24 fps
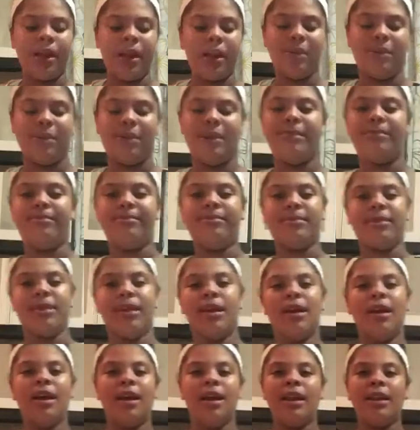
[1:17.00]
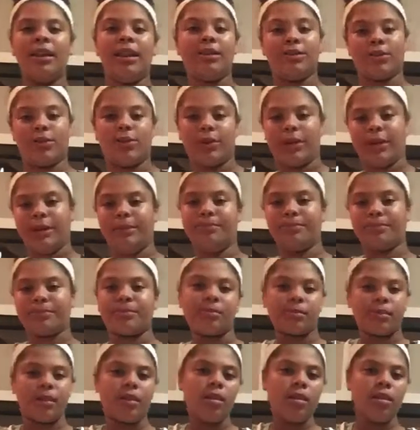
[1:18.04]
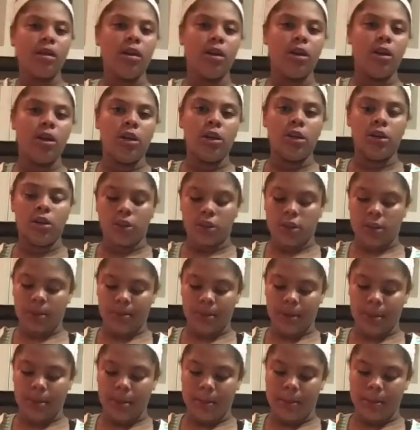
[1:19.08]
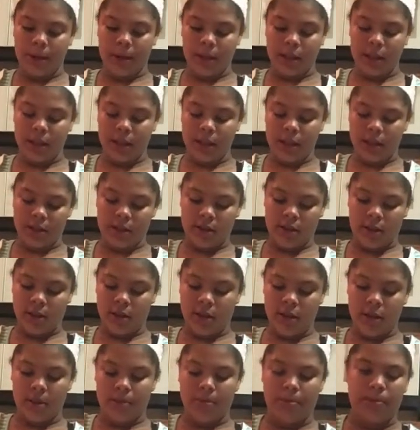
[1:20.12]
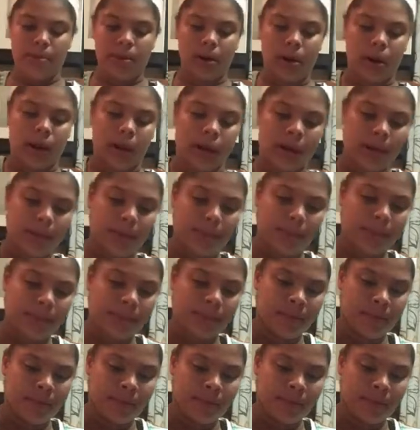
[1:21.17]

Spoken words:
anyway, that was corny. Yes, it was. I'm going to be putting these on a plate.